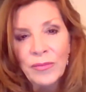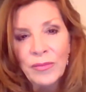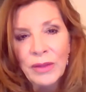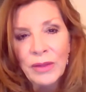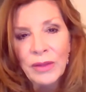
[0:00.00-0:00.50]

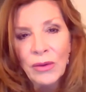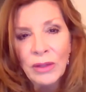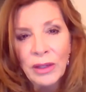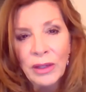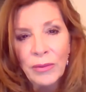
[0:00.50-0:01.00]
And
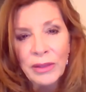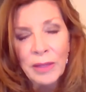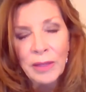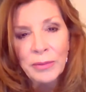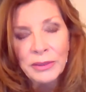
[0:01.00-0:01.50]
holding it with
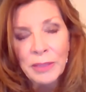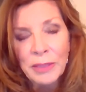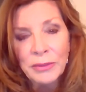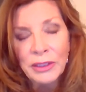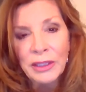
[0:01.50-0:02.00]
that
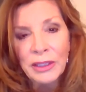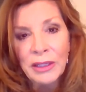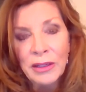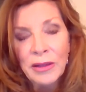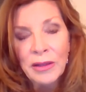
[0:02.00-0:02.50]
perception that
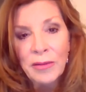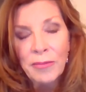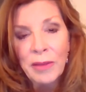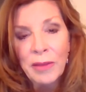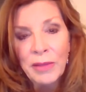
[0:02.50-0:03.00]

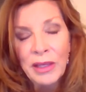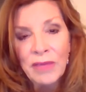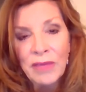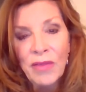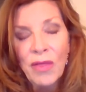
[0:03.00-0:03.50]
maybe
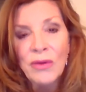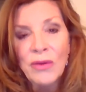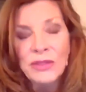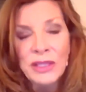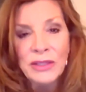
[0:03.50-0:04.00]
even
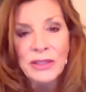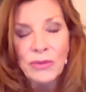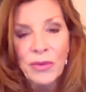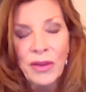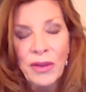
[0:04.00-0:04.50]
those things
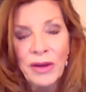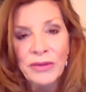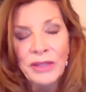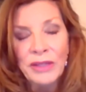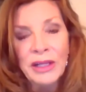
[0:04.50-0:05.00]
were there
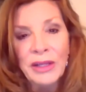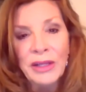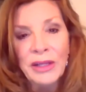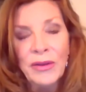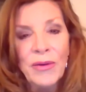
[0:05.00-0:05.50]
to
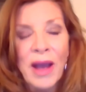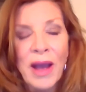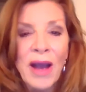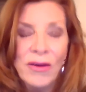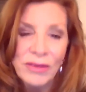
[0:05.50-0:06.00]
clear you
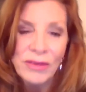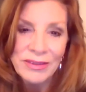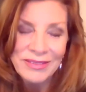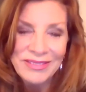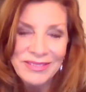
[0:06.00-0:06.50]
out
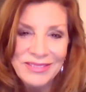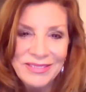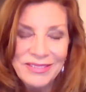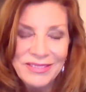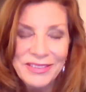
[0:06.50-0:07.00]

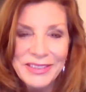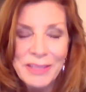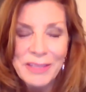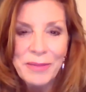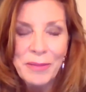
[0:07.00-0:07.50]
for
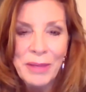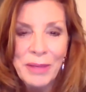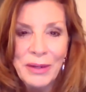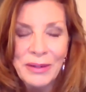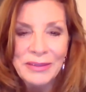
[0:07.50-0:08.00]
something better.